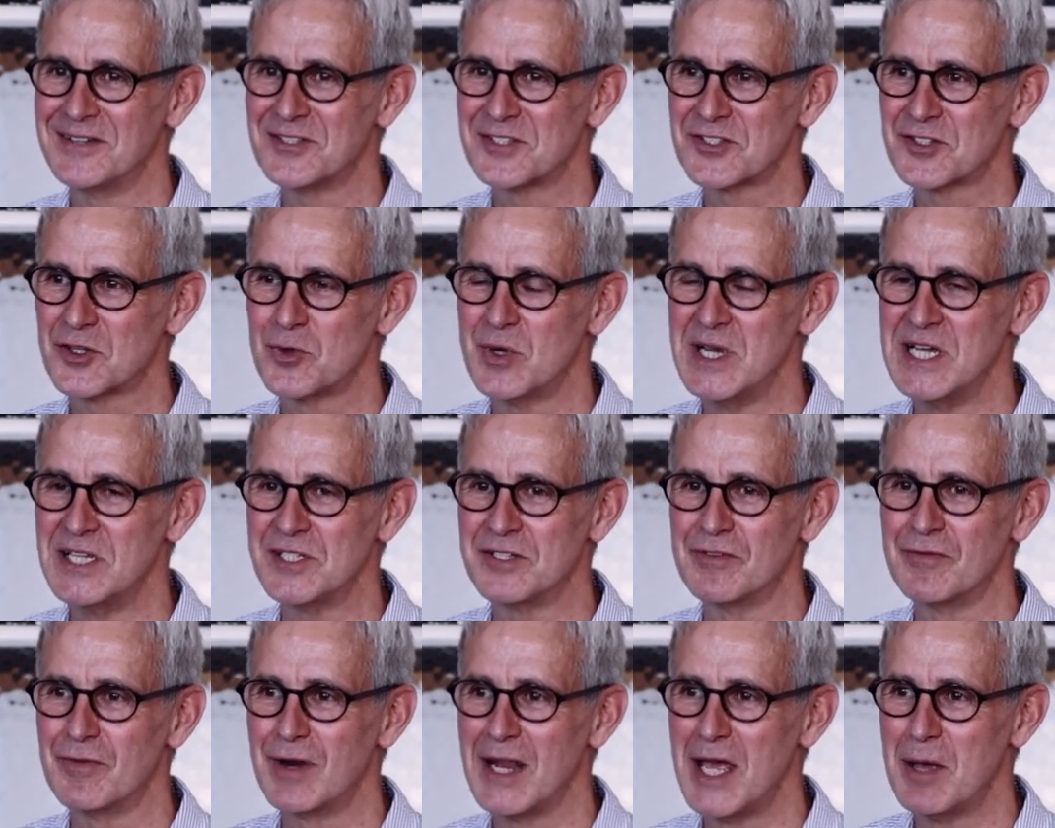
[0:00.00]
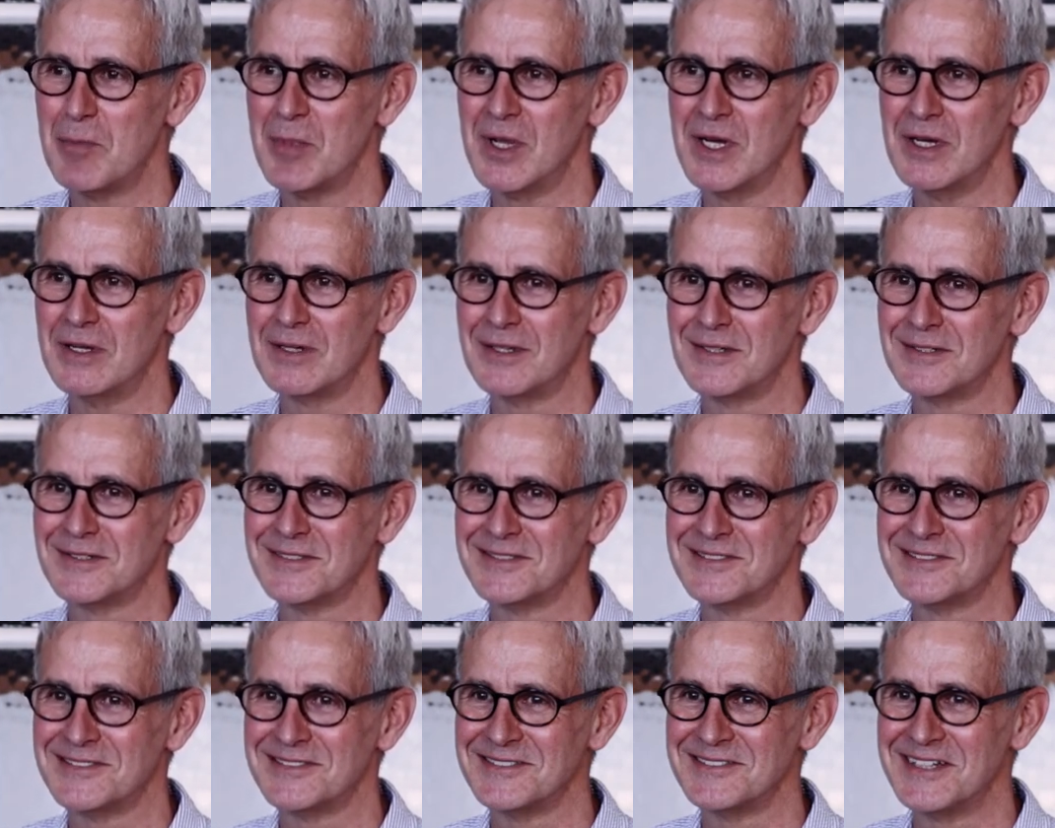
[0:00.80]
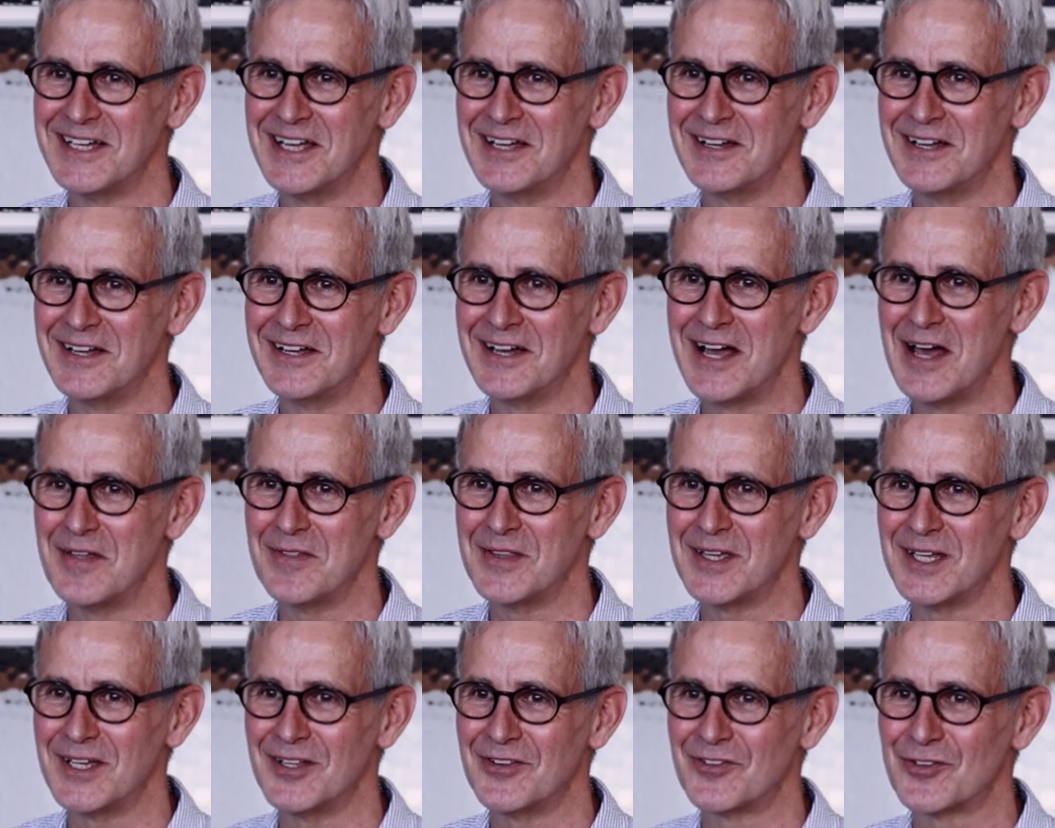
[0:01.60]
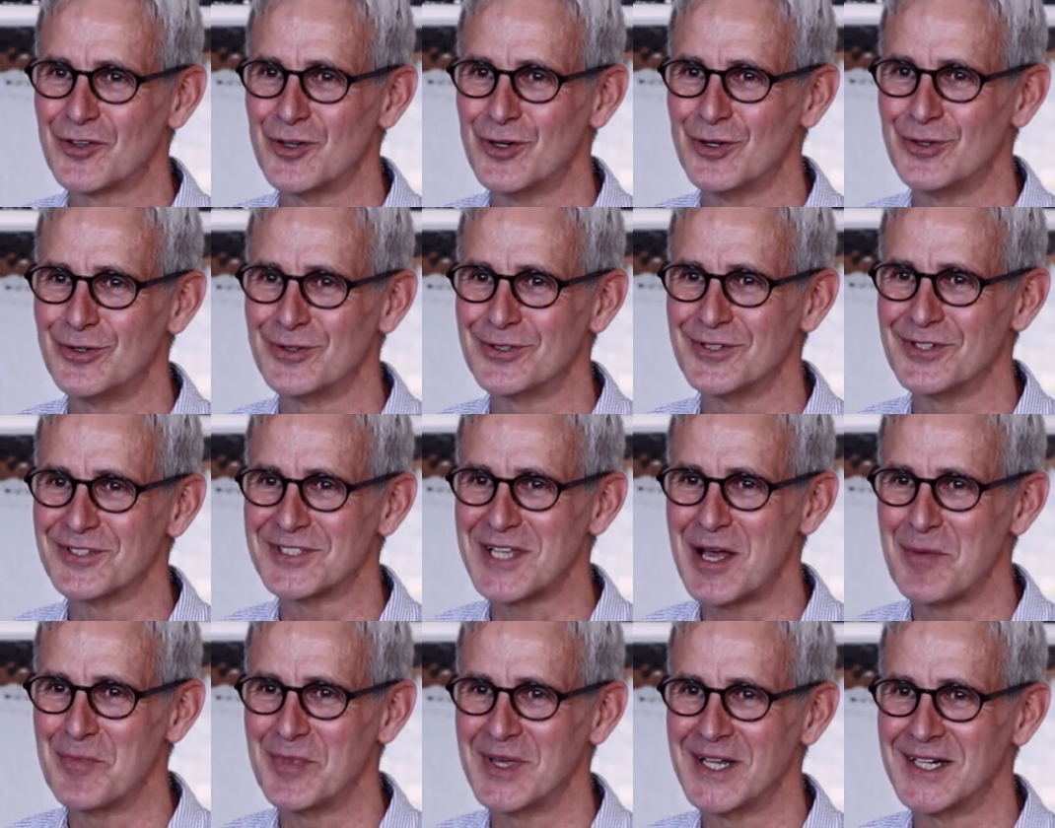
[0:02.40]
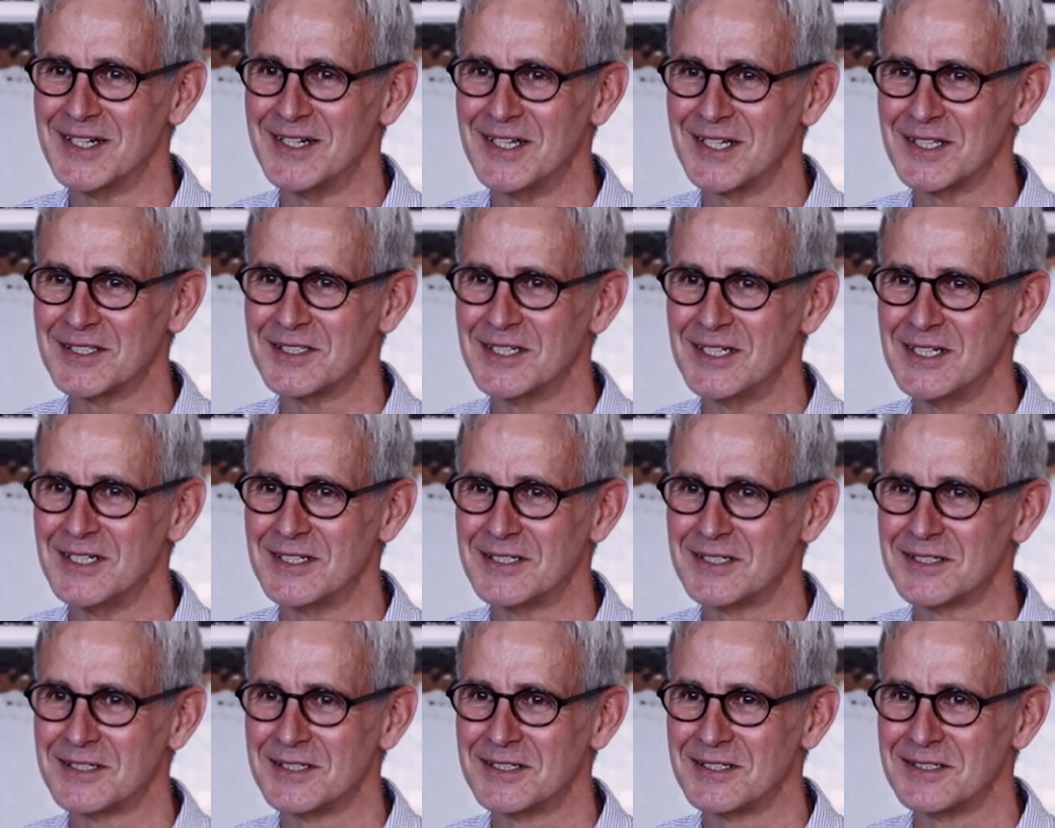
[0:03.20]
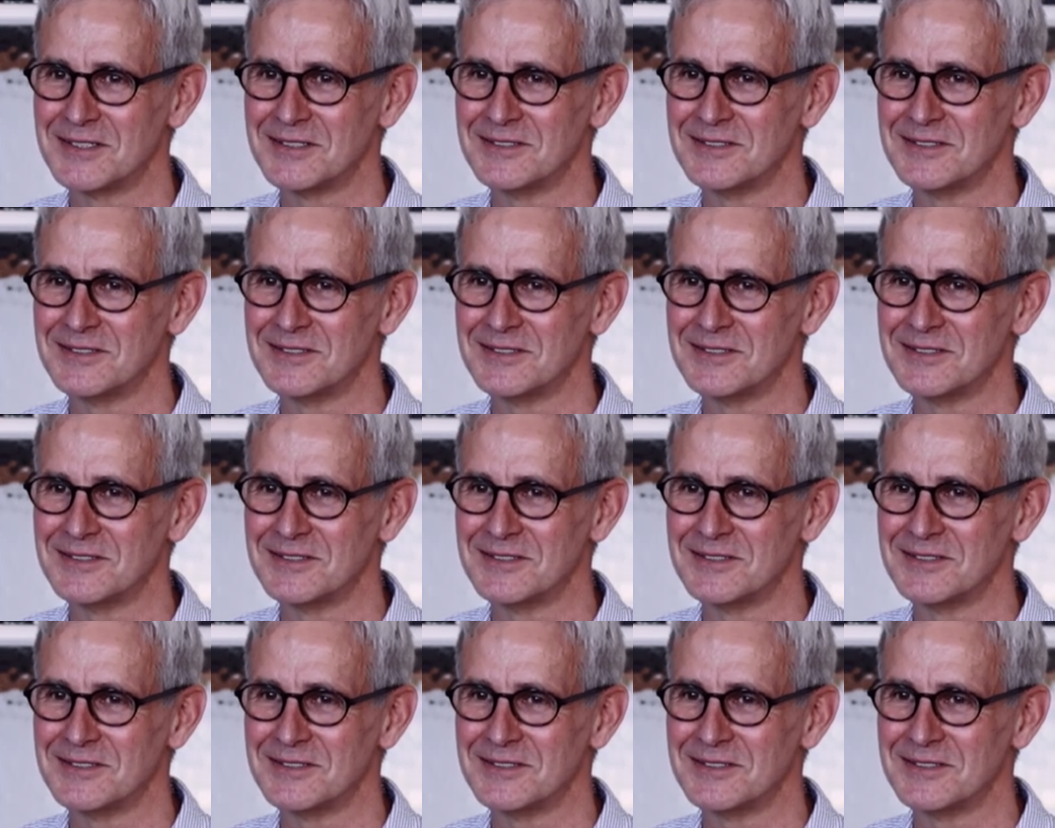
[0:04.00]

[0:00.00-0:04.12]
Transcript: A squeeze of lemon, I think it's called, or yes. Something like that. Yes.